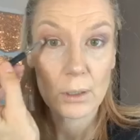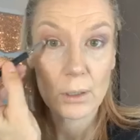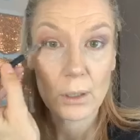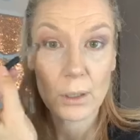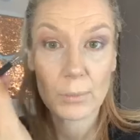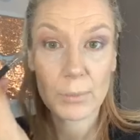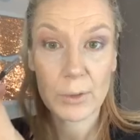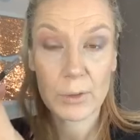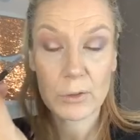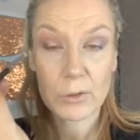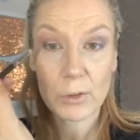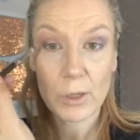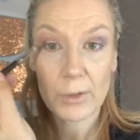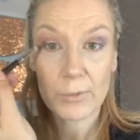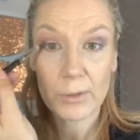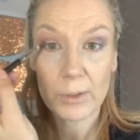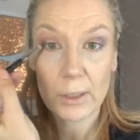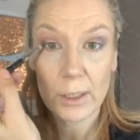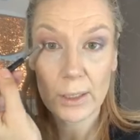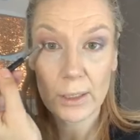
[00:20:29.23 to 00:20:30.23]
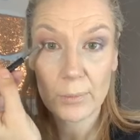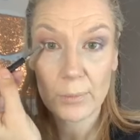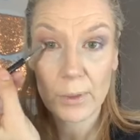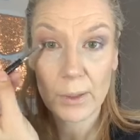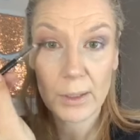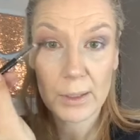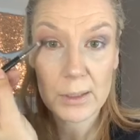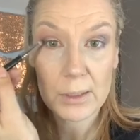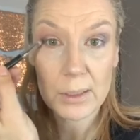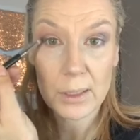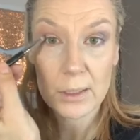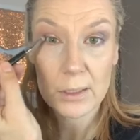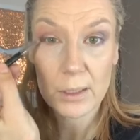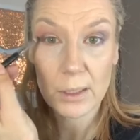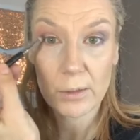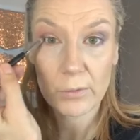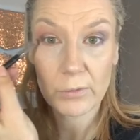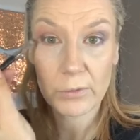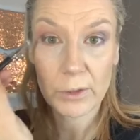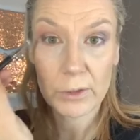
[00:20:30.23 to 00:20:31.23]
I'll be driving like probably a
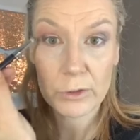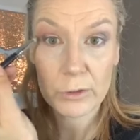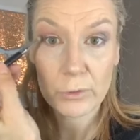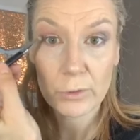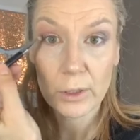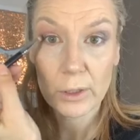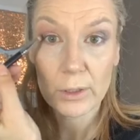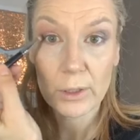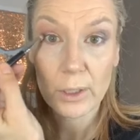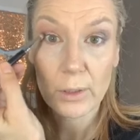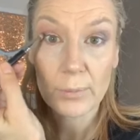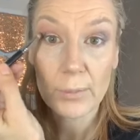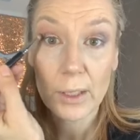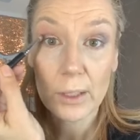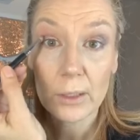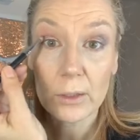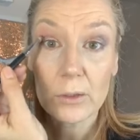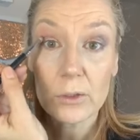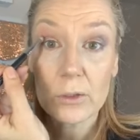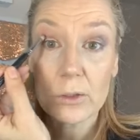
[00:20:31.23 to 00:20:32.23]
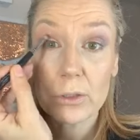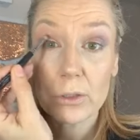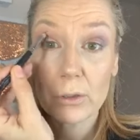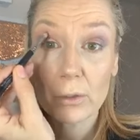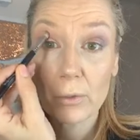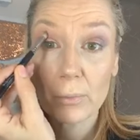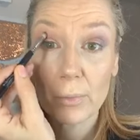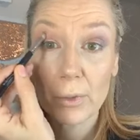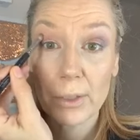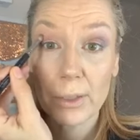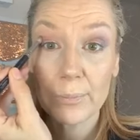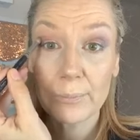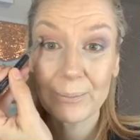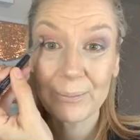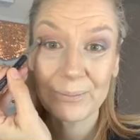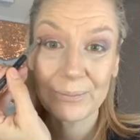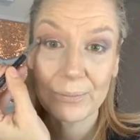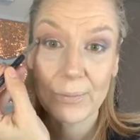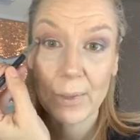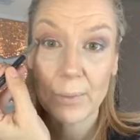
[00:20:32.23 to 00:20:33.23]
16-foot truck that I'm not used to, but
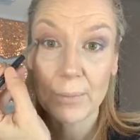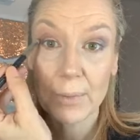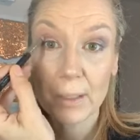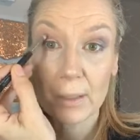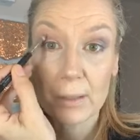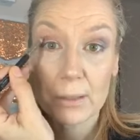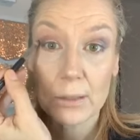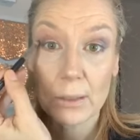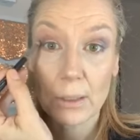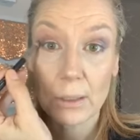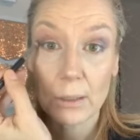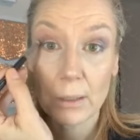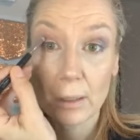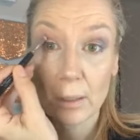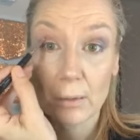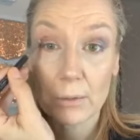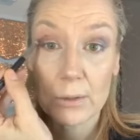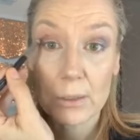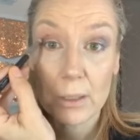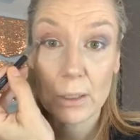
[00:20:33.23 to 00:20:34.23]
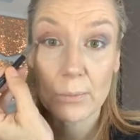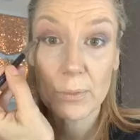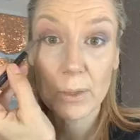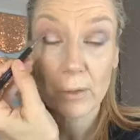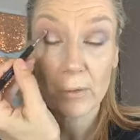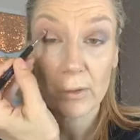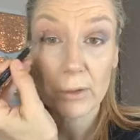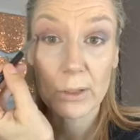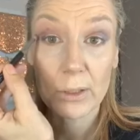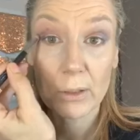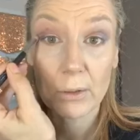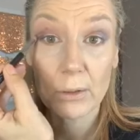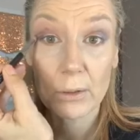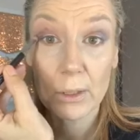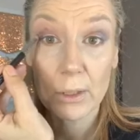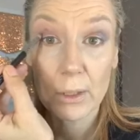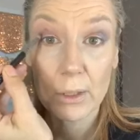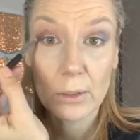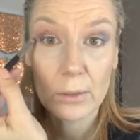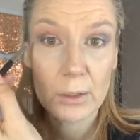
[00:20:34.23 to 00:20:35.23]
I mean, it's not like it's that big of a deal.
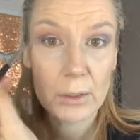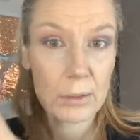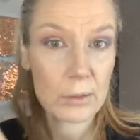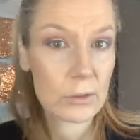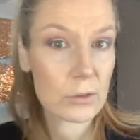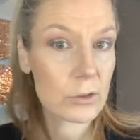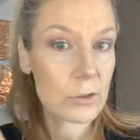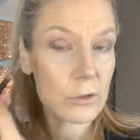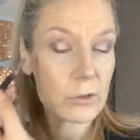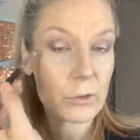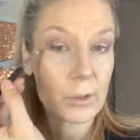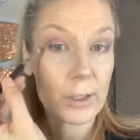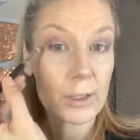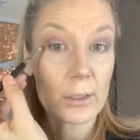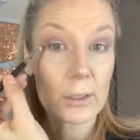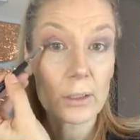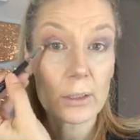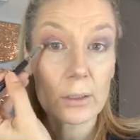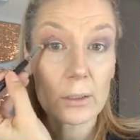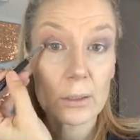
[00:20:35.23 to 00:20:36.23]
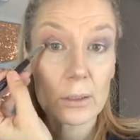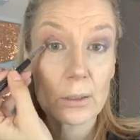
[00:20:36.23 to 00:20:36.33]
Just dreading it.